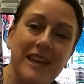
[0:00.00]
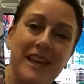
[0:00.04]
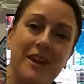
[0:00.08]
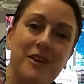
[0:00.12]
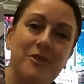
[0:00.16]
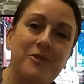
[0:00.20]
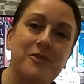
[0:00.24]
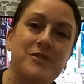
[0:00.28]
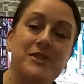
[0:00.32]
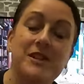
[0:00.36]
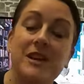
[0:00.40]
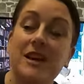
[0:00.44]

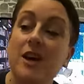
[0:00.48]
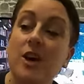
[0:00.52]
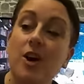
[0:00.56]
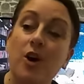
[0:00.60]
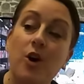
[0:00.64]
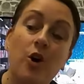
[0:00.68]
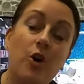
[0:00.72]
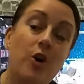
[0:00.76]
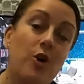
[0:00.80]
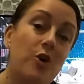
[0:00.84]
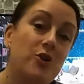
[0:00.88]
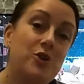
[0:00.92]
gift,
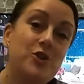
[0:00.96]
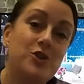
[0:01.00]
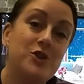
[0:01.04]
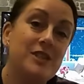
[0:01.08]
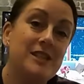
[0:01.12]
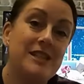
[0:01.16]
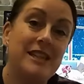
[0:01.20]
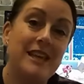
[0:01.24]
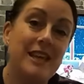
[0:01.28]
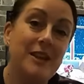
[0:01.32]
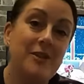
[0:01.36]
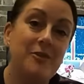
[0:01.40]
or just
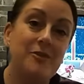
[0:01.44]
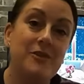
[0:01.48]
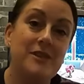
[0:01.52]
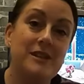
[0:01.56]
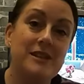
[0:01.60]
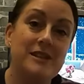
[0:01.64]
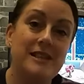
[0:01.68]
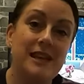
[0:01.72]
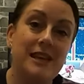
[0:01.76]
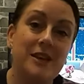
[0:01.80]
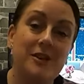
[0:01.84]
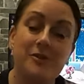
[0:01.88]
to keep for
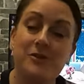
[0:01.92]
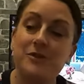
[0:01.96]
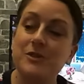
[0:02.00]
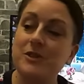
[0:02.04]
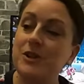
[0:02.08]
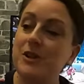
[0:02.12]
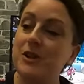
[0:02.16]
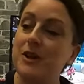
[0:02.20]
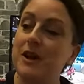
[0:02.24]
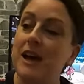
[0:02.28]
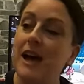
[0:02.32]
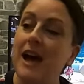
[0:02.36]
yourself.
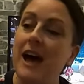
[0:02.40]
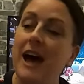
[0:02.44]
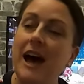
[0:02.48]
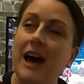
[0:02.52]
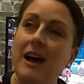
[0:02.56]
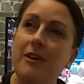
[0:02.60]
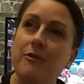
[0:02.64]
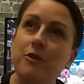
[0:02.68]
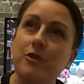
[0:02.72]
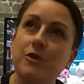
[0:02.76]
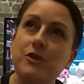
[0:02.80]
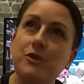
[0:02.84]
So
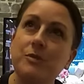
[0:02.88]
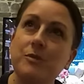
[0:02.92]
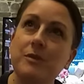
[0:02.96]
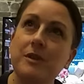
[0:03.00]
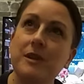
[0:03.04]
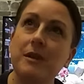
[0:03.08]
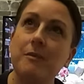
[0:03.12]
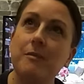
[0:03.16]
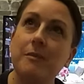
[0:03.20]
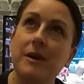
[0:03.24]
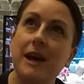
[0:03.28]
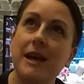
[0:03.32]
I've got
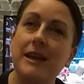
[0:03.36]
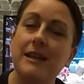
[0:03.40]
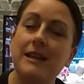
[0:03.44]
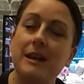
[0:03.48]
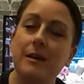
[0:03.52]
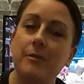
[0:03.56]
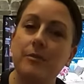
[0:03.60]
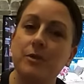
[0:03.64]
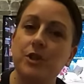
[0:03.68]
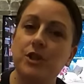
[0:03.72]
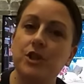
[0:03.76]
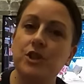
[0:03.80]
something in mind
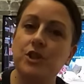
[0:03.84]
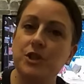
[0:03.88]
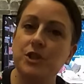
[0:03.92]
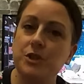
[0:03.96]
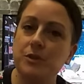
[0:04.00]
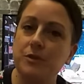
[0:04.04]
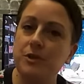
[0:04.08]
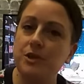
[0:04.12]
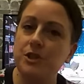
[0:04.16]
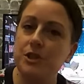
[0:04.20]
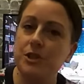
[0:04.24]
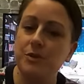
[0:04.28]
that I'm gonna do
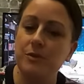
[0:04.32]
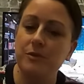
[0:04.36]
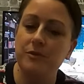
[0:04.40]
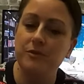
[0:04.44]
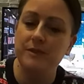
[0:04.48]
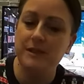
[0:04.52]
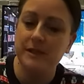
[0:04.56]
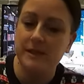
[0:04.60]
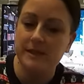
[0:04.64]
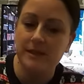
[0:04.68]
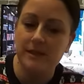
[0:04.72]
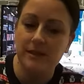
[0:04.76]
to do with
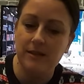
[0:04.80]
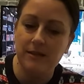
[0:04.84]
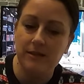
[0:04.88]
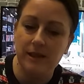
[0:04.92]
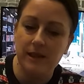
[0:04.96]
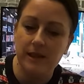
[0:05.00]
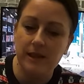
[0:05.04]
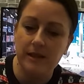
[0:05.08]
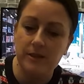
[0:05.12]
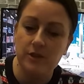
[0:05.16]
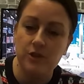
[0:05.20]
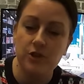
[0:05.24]
Disney
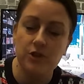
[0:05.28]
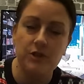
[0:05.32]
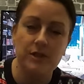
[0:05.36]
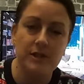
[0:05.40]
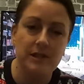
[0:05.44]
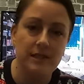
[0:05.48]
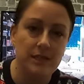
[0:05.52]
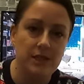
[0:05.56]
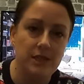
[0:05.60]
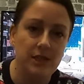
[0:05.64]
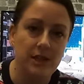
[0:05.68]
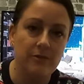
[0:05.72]
things just
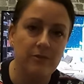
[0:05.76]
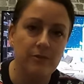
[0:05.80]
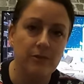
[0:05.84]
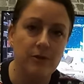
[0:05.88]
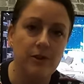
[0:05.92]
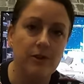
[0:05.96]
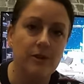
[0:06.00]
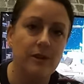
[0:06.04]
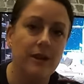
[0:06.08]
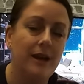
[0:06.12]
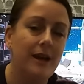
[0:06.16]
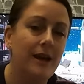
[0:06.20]
in
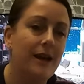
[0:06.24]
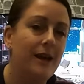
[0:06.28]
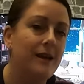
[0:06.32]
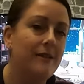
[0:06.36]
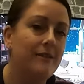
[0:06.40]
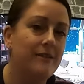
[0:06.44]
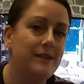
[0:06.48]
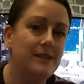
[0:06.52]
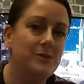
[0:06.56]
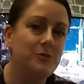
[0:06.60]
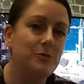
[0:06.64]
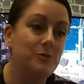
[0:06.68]
general, and
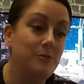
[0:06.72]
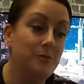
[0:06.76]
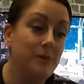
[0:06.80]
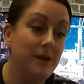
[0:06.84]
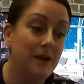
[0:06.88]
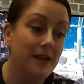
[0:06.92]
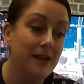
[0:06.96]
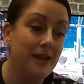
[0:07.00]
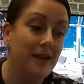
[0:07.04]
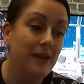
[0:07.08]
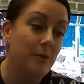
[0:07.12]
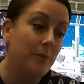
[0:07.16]
this would
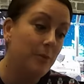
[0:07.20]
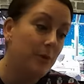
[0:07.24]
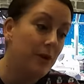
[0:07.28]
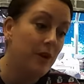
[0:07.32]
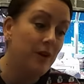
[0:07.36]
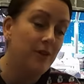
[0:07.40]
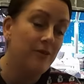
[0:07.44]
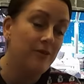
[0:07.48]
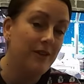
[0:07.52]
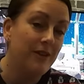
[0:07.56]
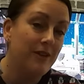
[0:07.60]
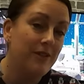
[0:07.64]
make a
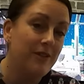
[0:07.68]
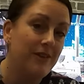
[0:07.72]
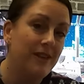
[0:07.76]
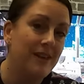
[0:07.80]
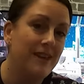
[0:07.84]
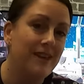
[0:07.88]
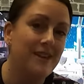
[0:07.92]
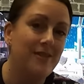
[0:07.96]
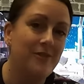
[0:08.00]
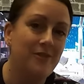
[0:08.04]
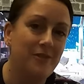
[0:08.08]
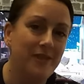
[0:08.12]
perfect
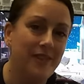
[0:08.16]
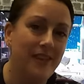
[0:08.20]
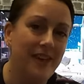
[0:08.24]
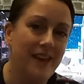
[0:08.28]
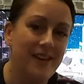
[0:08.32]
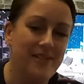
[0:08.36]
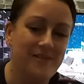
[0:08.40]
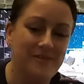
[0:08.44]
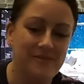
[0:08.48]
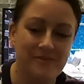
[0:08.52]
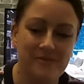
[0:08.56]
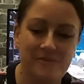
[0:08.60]
thing for that.